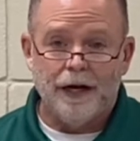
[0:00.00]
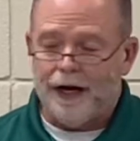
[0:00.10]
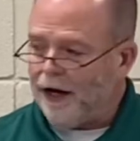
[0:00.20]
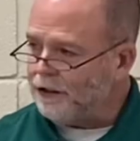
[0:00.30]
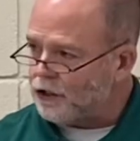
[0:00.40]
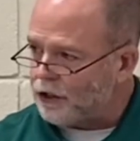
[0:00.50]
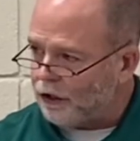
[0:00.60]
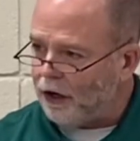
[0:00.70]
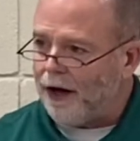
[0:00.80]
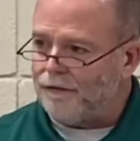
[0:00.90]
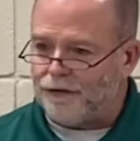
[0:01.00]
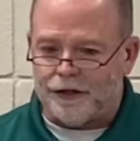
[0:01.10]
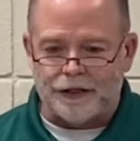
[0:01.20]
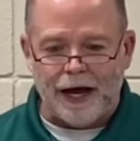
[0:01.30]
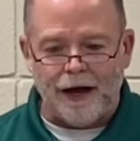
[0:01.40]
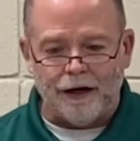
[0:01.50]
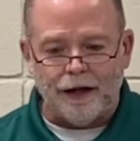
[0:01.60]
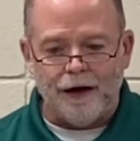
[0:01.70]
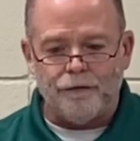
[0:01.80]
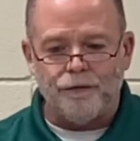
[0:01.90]
I, I just love this. I, I
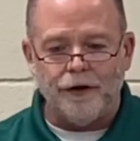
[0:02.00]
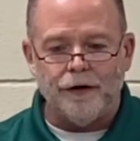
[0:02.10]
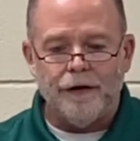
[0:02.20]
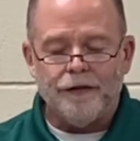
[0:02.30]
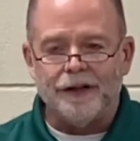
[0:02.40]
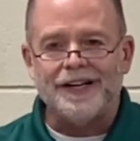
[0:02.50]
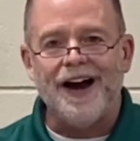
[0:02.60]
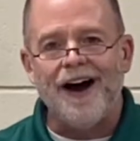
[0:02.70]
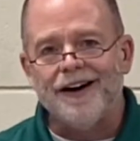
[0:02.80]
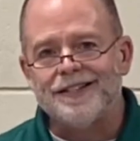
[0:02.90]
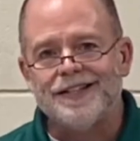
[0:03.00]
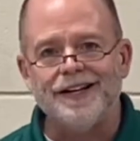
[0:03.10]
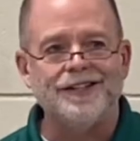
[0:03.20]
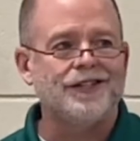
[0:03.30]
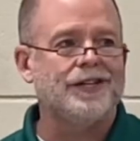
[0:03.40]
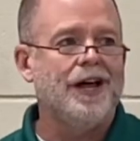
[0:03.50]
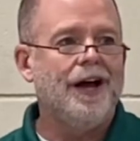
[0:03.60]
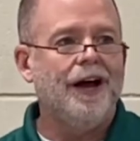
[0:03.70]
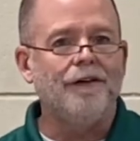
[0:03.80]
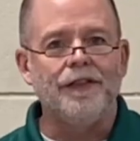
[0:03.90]
love the, the contents
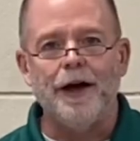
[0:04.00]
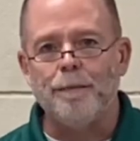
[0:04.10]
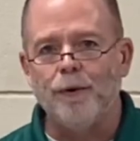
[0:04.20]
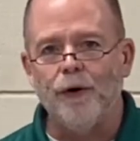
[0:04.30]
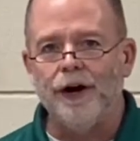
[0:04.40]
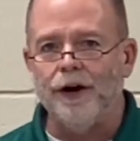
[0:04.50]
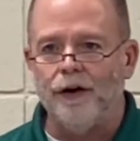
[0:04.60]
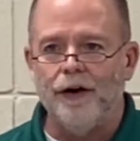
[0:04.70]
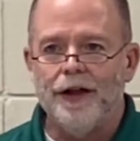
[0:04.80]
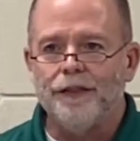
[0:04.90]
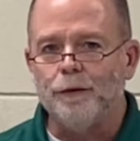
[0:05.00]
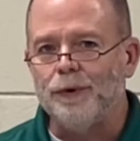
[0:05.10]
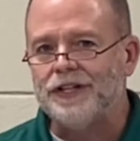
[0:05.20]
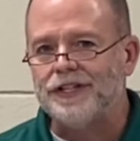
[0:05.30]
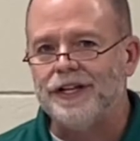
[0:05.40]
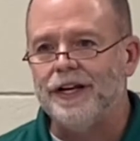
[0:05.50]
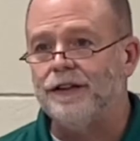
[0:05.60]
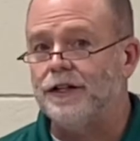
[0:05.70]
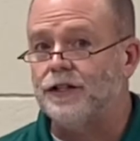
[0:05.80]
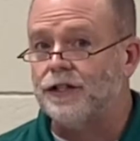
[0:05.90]
of that prayer that we see
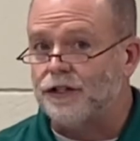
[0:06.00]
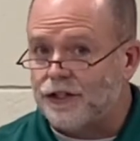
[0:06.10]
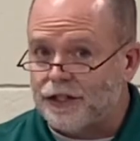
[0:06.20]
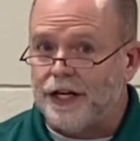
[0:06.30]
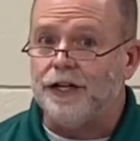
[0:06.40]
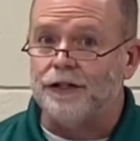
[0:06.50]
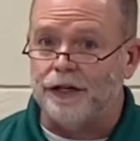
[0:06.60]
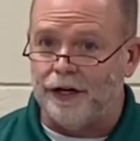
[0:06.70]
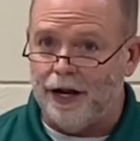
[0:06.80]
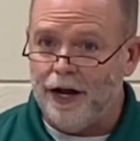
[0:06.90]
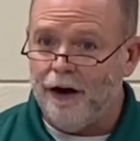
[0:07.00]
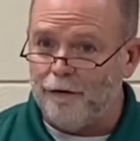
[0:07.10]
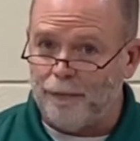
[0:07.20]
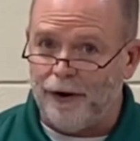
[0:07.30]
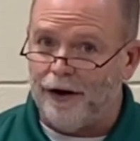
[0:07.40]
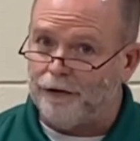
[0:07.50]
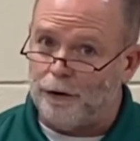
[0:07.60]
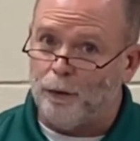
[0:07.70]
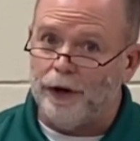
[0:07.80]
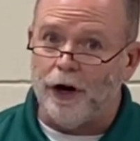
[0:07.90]
in this season of prayer
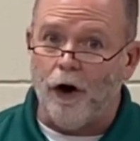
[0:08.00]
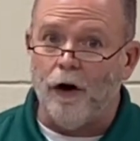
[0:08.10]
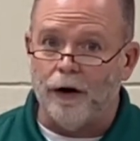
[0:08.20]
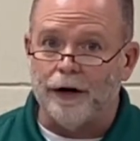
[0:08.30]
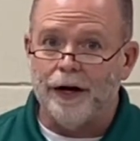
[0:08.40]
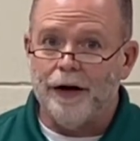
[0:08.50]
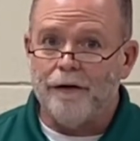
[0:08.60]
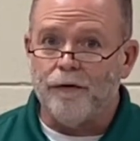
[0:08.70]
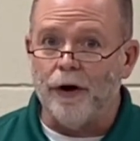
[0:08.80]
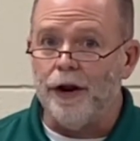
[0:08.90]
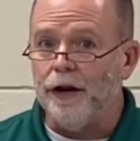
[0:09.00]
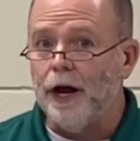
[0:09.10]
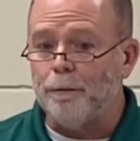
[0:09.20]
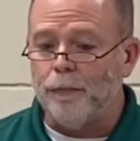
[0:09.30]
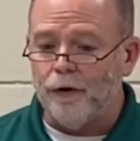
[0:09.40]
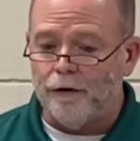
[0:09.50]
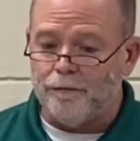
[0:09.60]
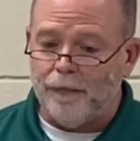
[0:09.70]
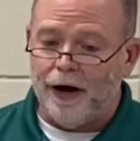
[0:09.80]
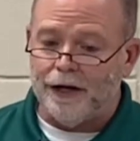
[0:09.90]
that went on for a number of
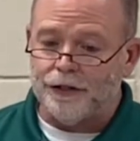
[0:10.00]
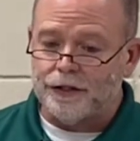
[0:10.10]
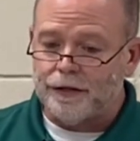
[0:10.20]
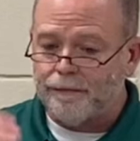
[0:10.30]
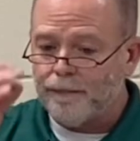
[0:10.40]
months.